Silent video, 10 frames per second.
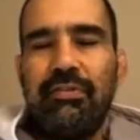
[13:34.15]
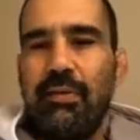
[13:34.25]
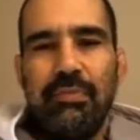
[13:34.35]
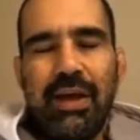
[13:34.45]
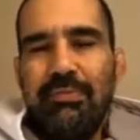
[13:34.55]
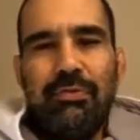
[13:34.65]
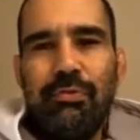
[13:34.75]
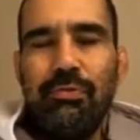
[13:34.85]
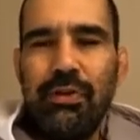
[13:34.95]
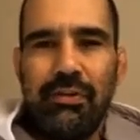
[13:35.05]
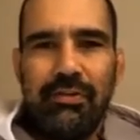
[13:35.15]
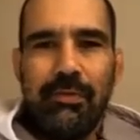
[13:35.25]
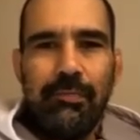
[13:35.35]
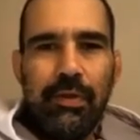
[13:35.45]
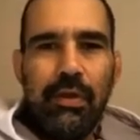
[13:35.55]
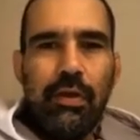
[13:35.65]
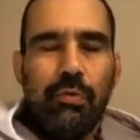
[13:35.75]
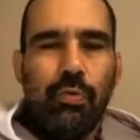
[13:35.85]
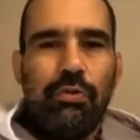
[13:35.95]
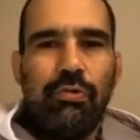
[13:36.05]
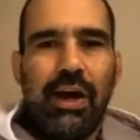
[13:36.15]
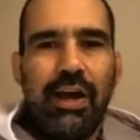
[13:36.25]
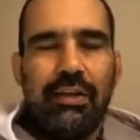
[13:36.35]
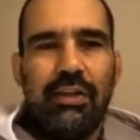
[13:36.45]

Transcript: Sometimes you do it. We try.